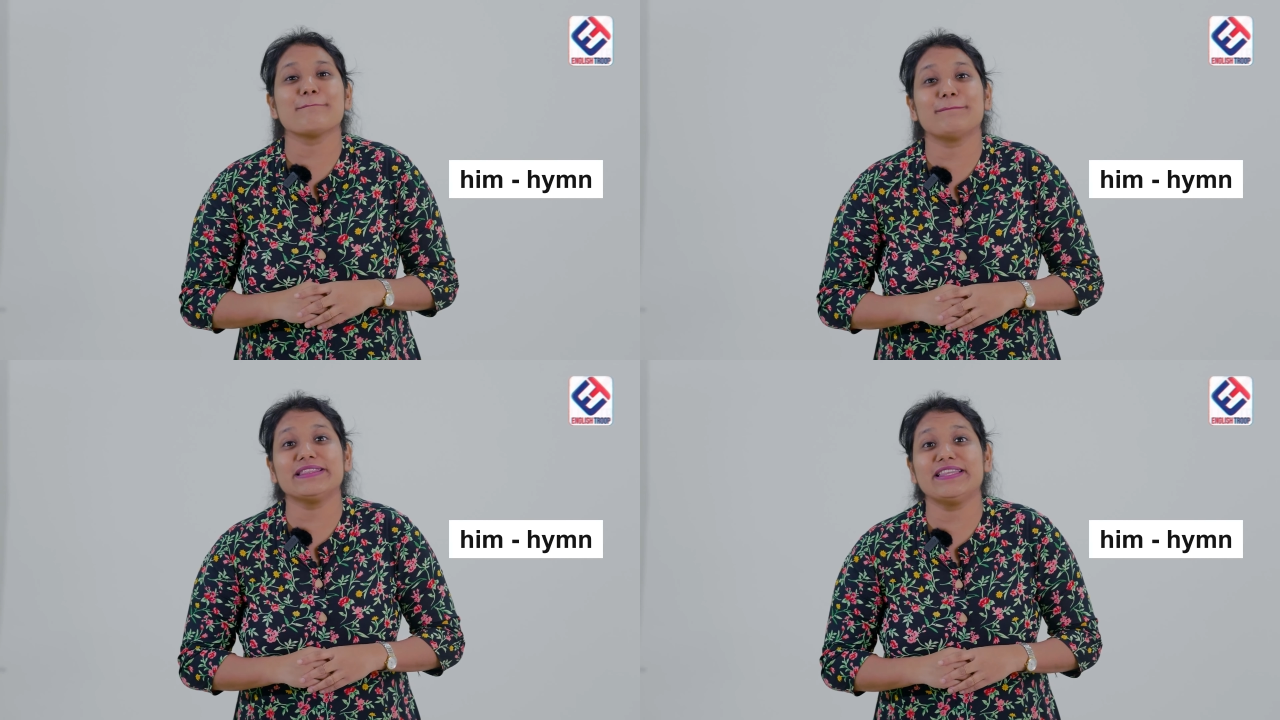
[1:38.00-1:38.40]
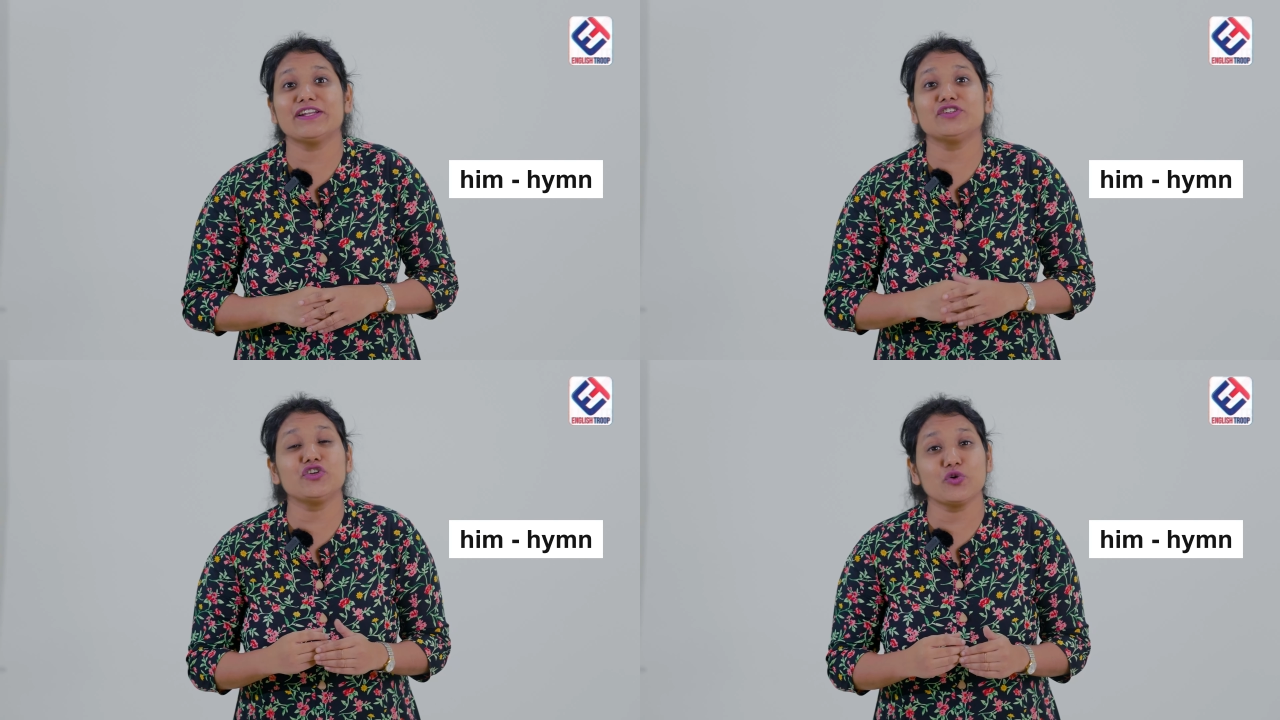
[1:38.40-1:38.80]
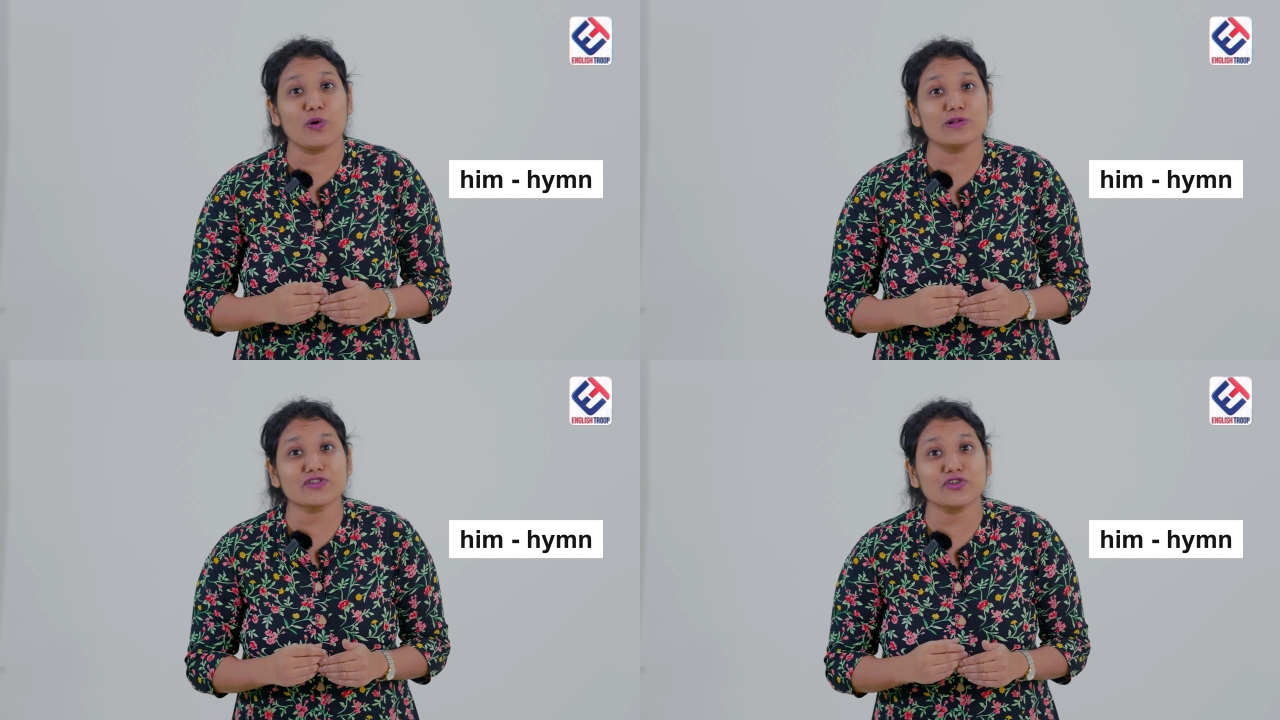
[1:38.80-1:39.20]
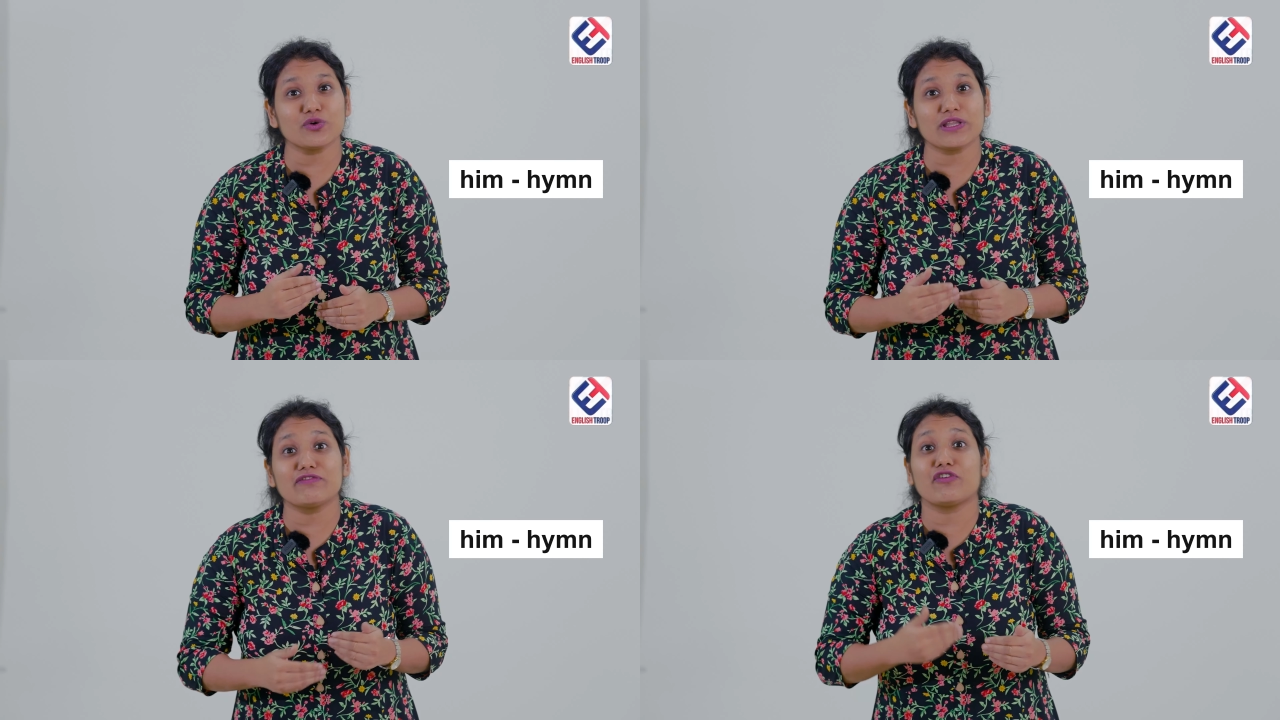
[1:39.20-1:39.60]
But then did you also
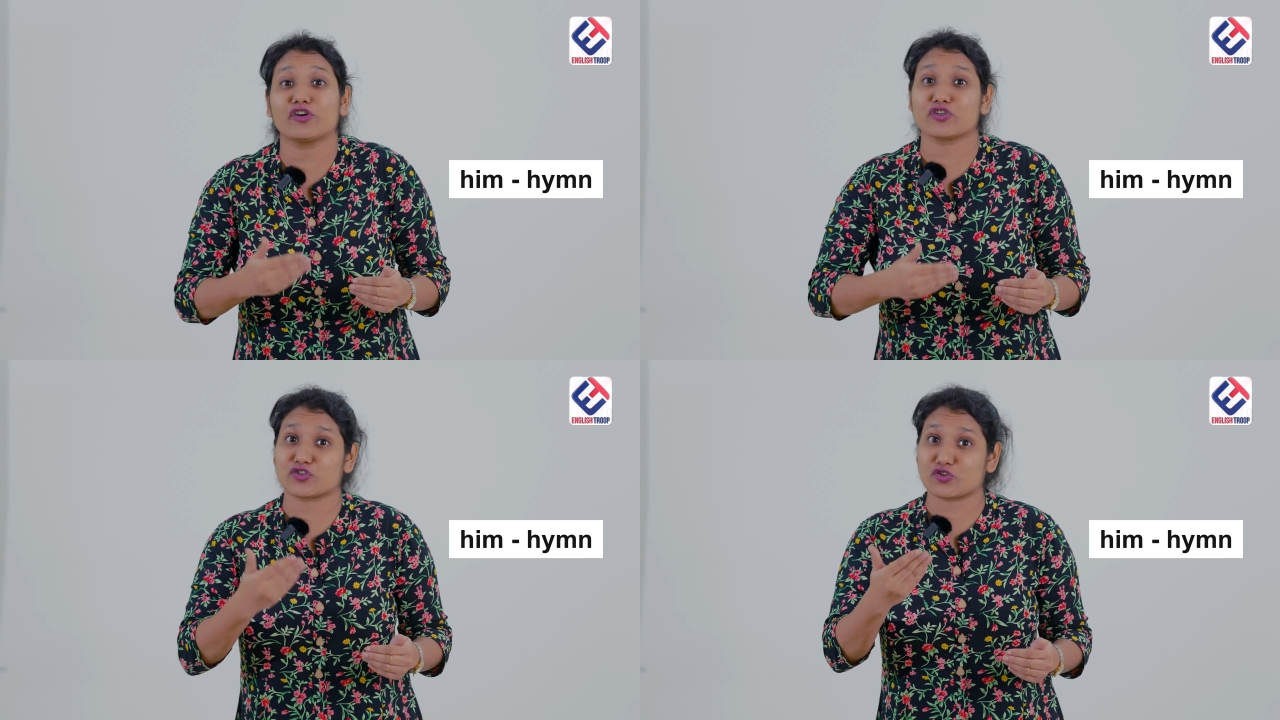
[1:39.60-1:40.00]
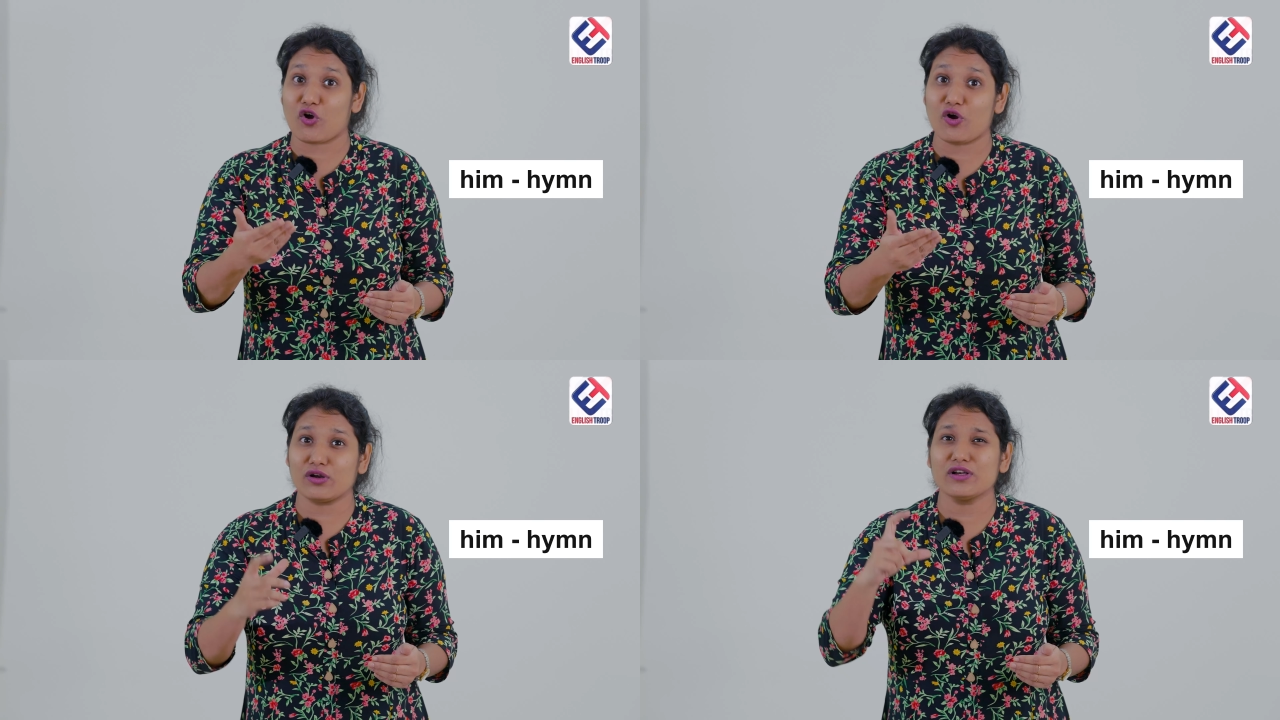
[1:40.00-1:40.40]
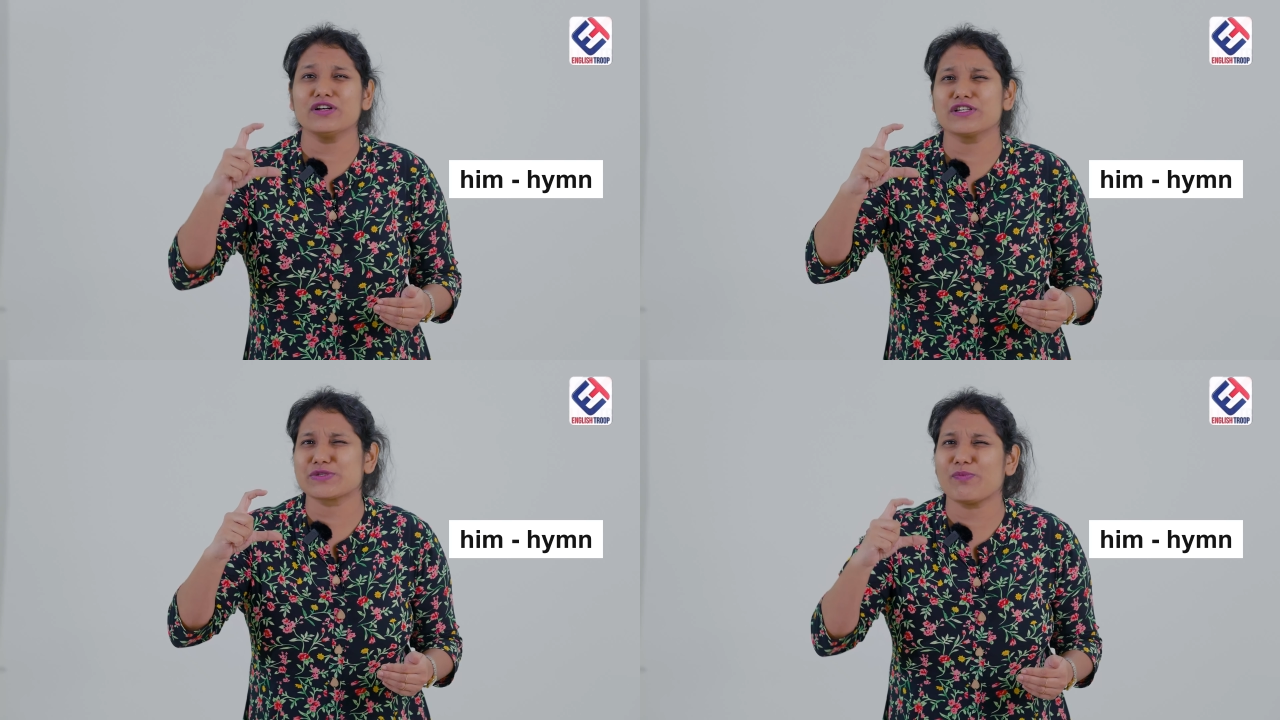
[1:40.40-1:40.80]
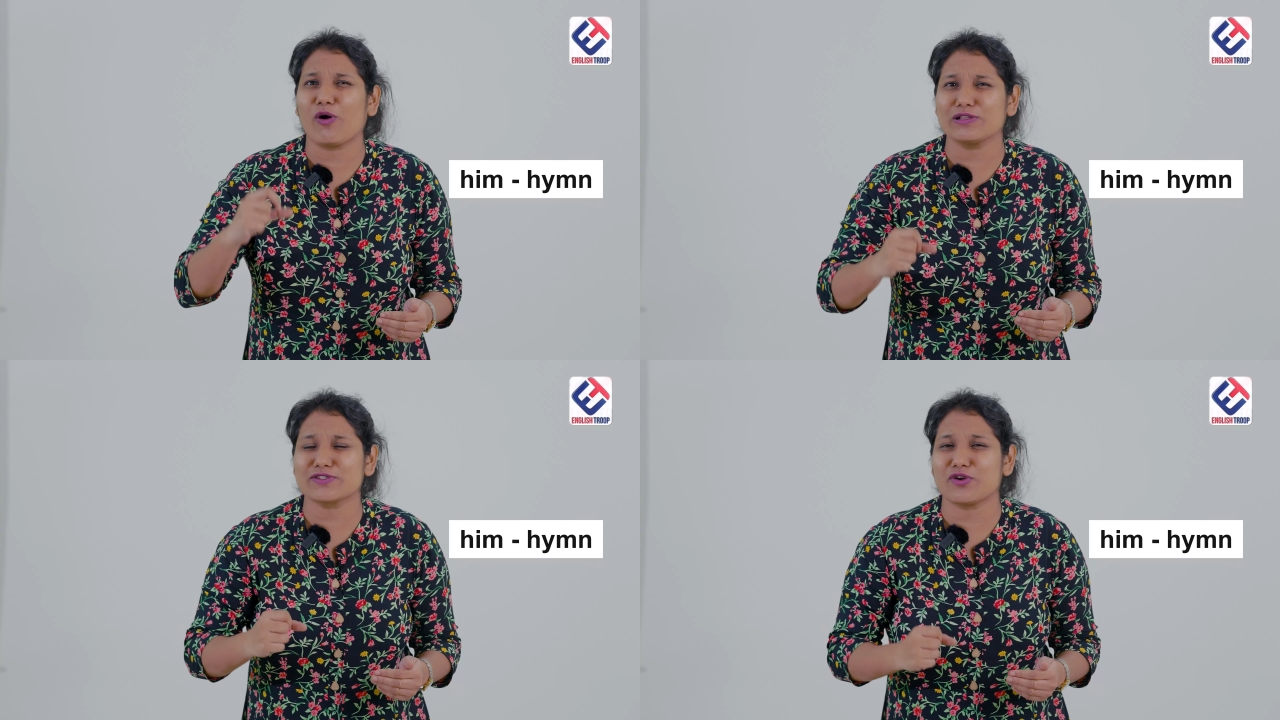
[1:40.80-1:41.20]
know that for a song, a
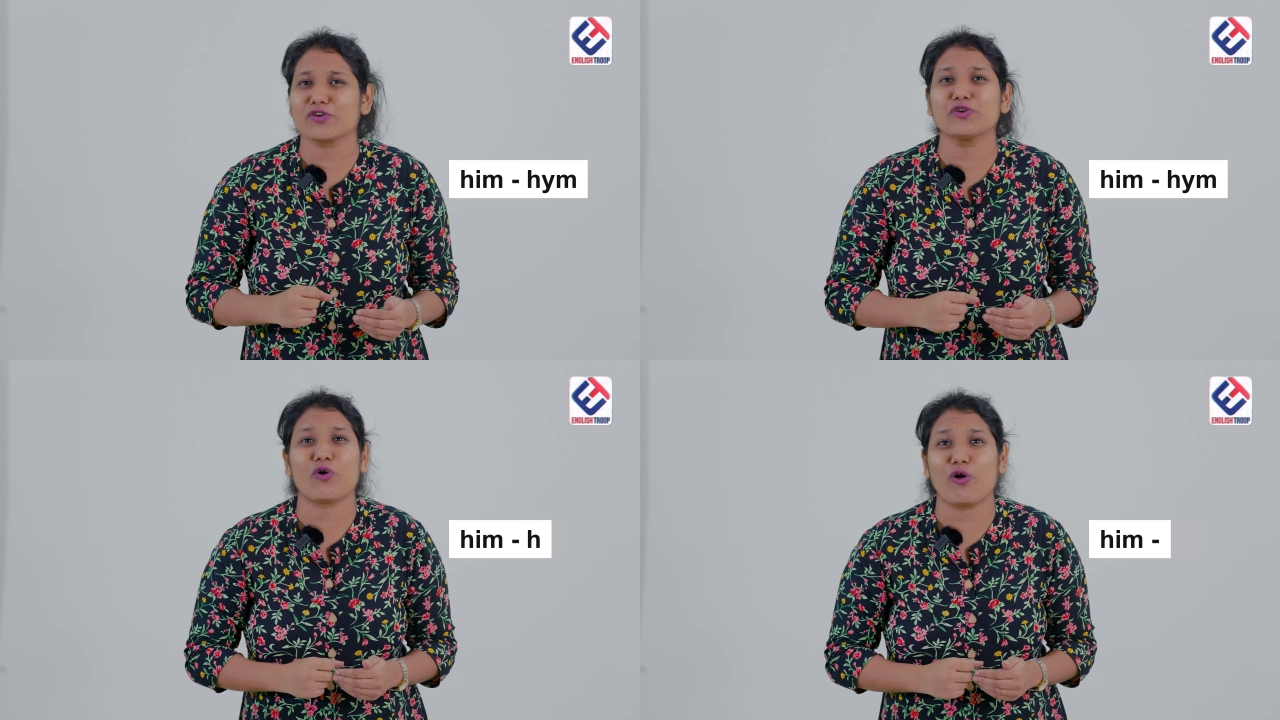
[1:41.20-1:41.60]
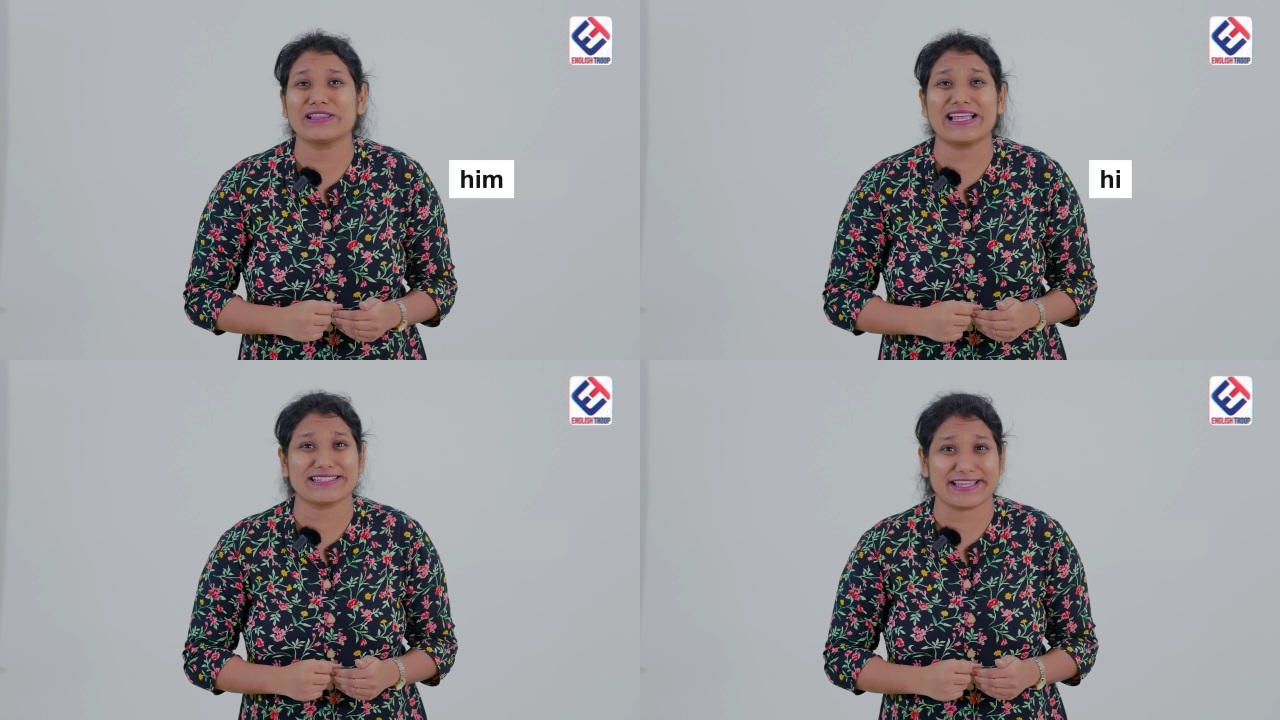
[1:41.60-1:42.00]
small song, you call that a